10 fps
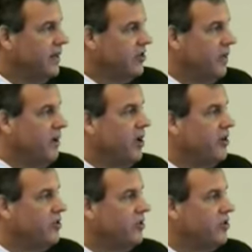You see,
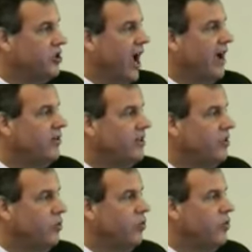because the child
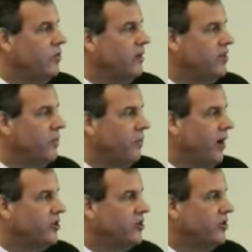in the womb is a
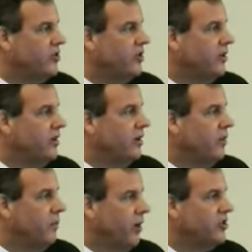precious,
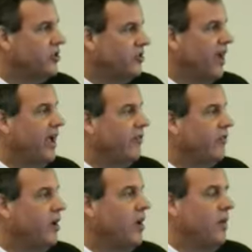precious
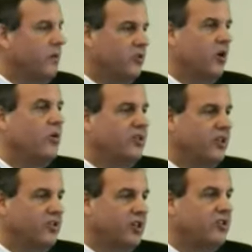life. But so is
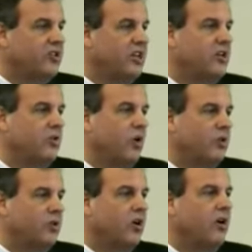the
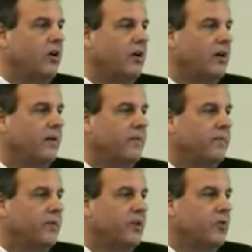16-year-old girl
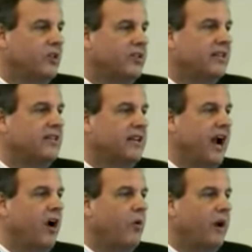who's addicted to
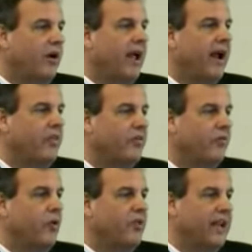heroin and laying on the
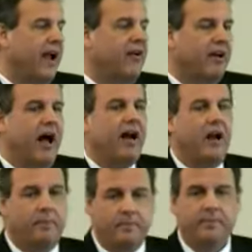floor of the county lockup.